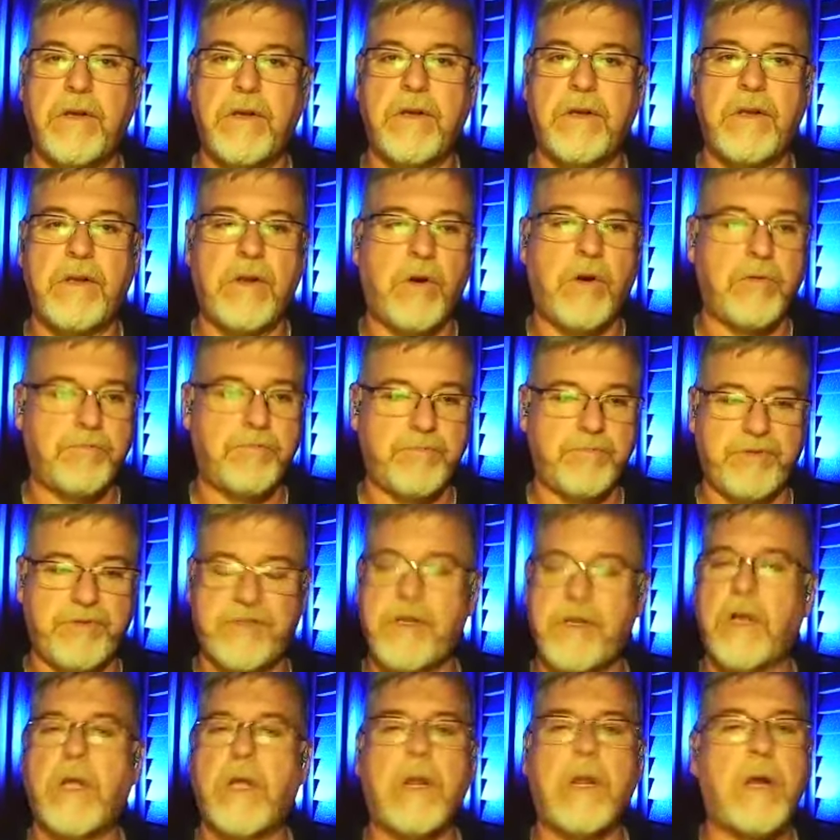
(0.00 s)
you know,
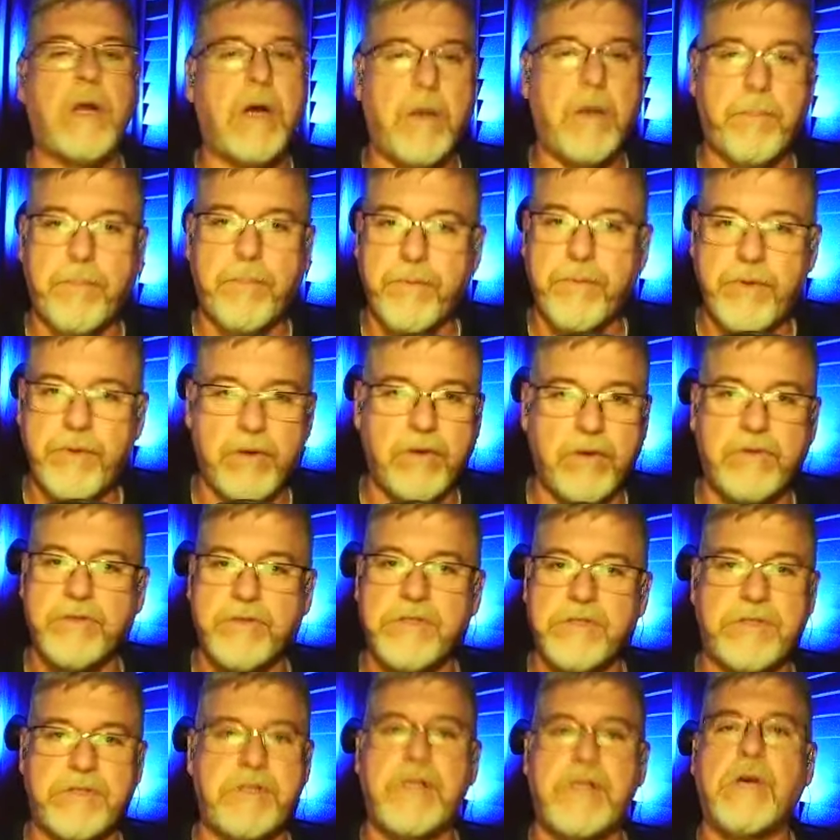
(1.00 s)
suck it up, you
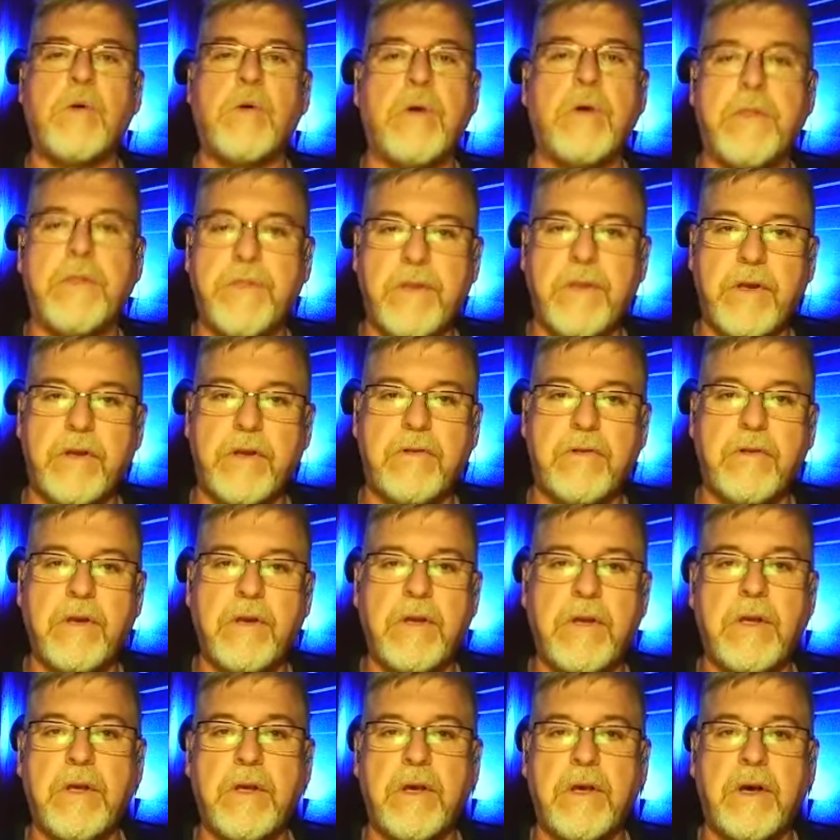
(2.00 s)
just deal with it
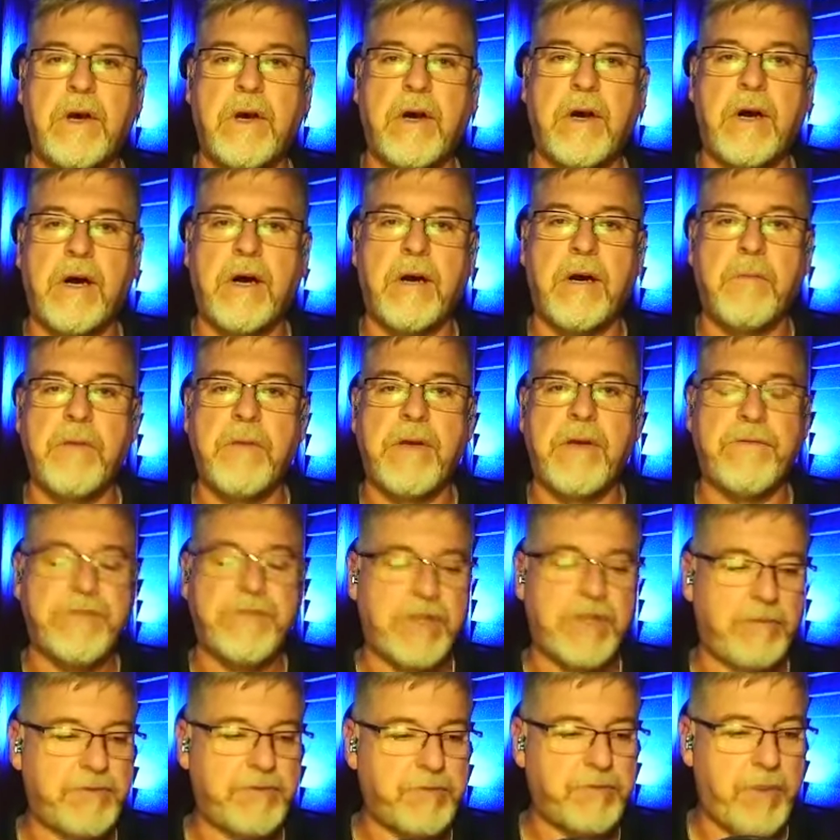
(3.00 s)
um, if
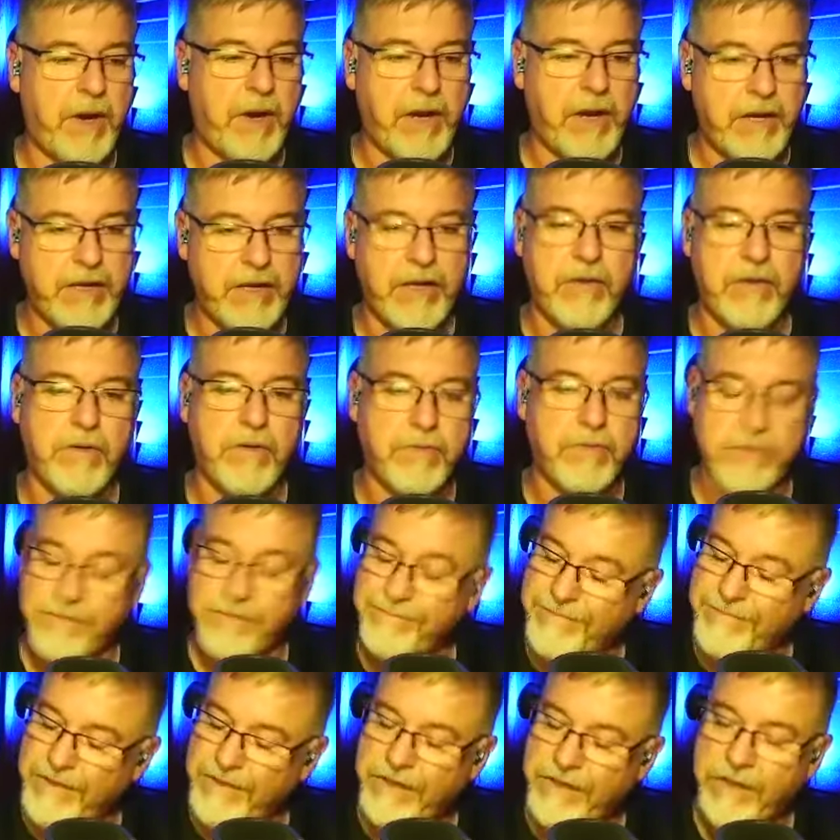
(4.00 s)
something's bugging you
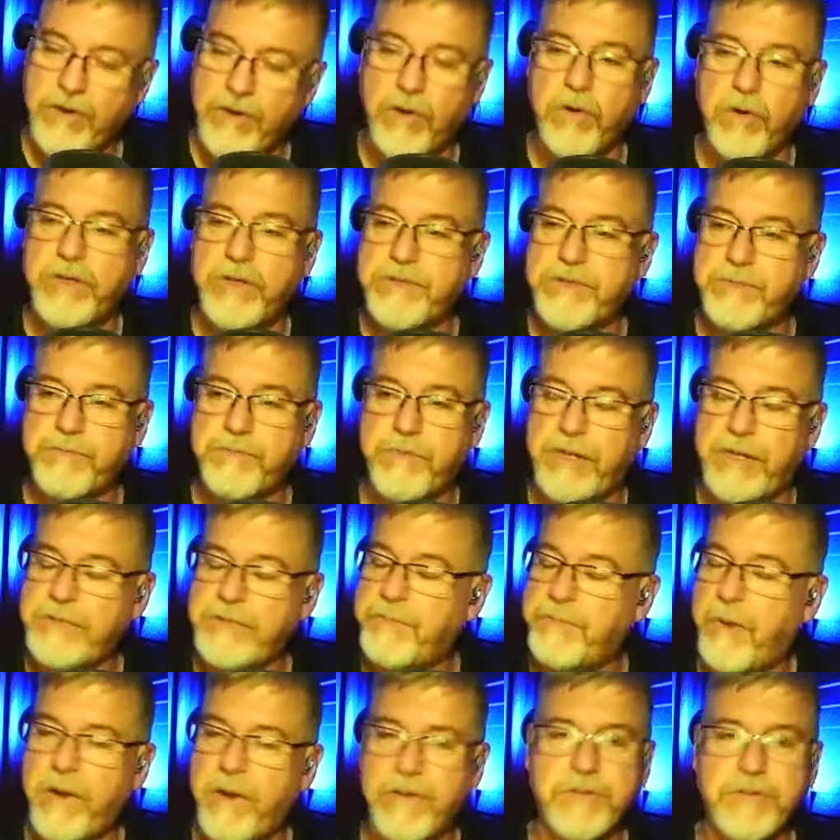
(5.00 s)
you know it's that's
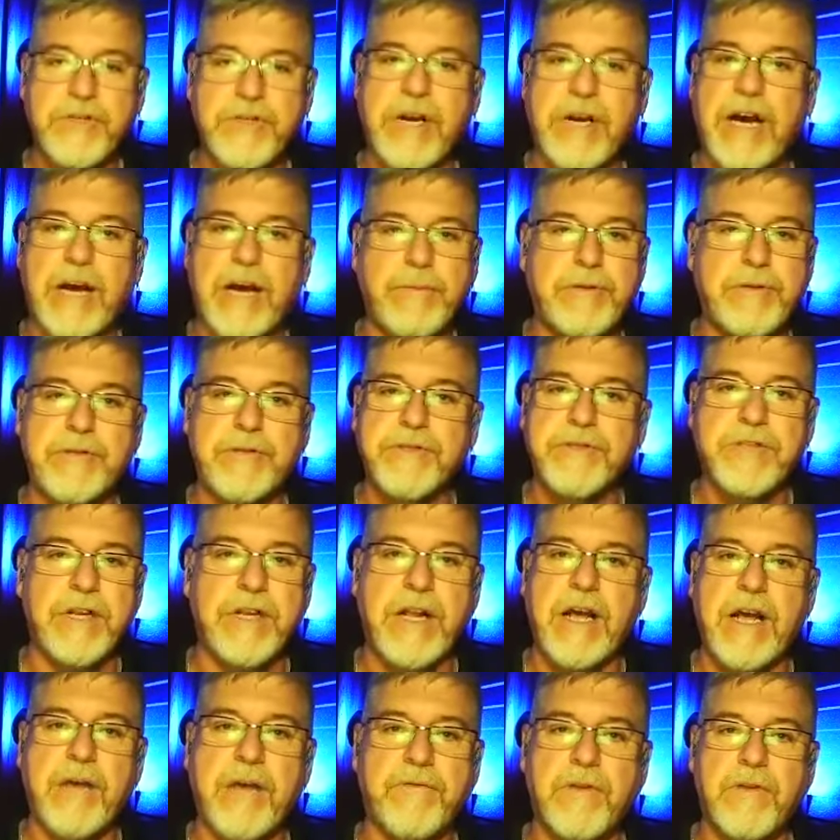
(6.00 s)
part of the job you're just going
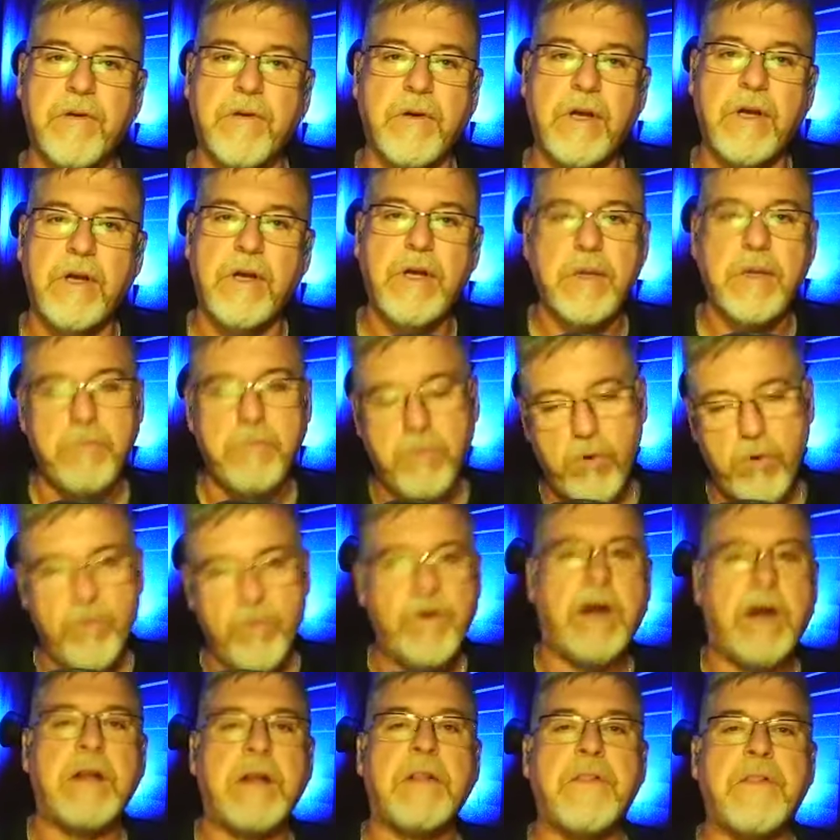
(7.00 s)
to have to move
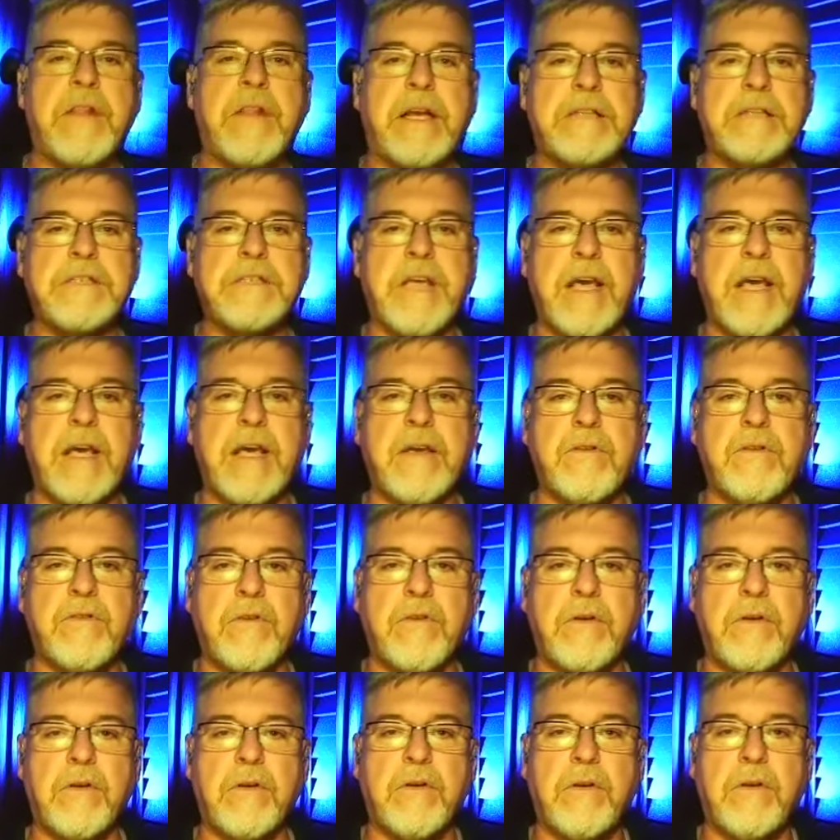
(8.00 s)
on to the next case
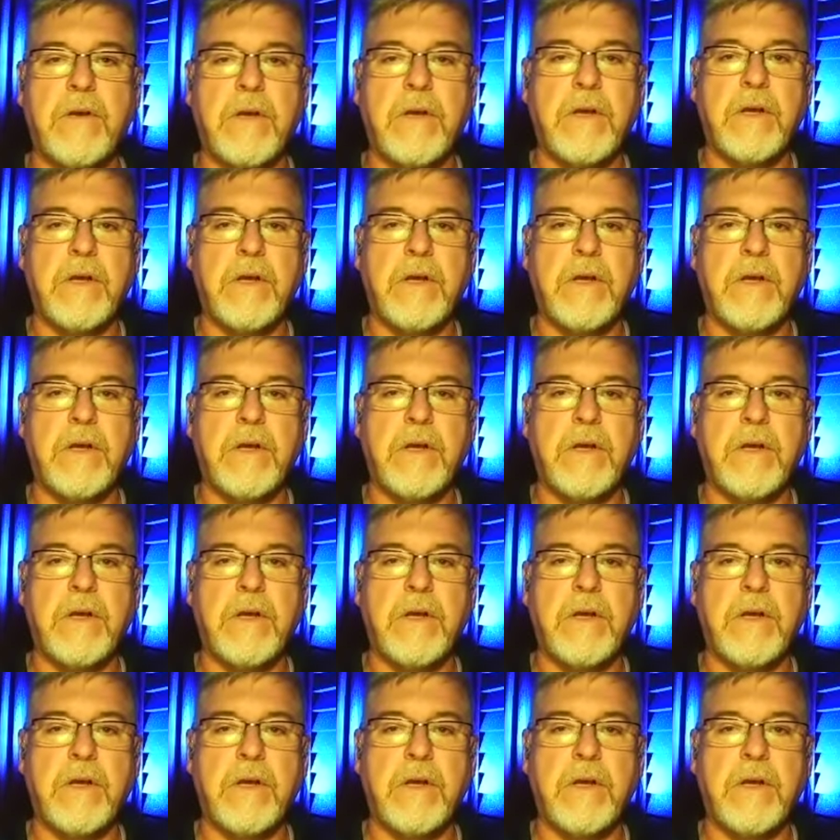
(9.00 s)
and